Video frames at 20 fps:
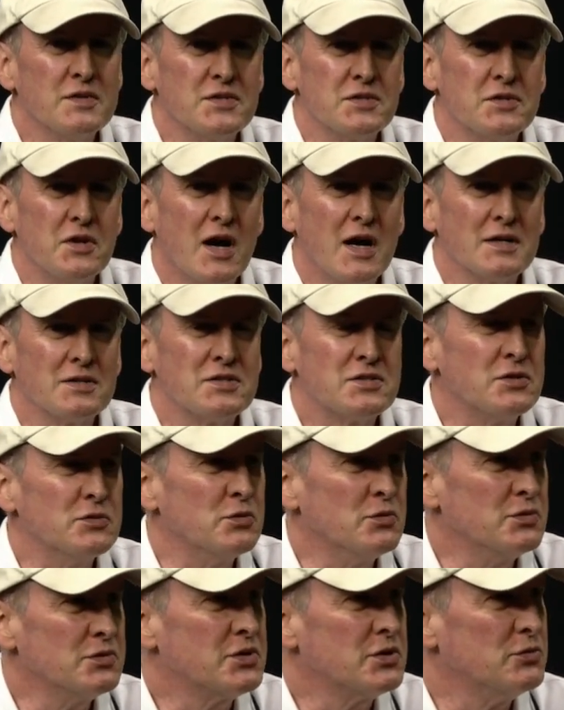dogs
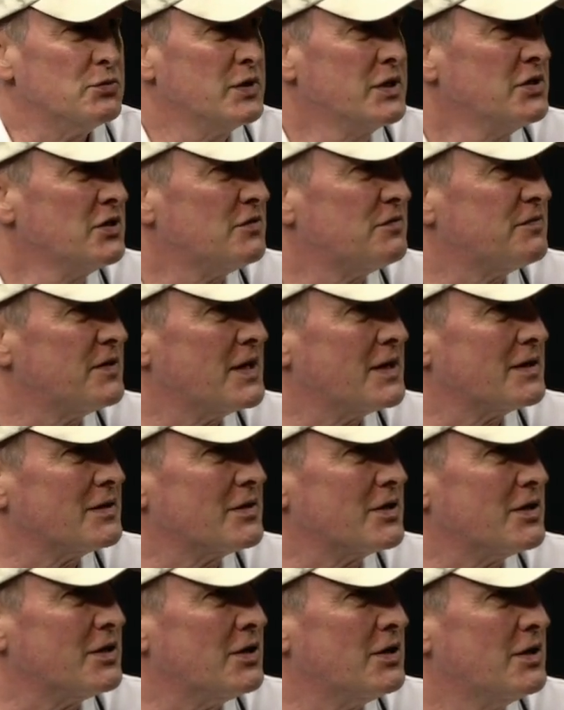to renal
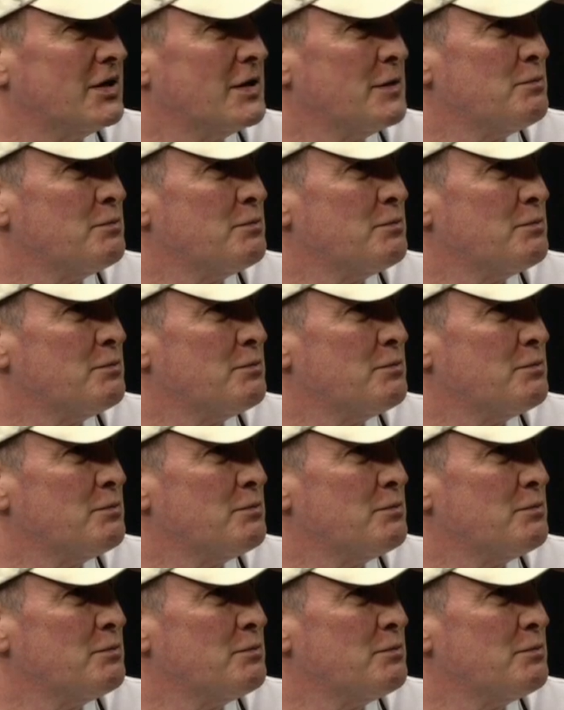failure.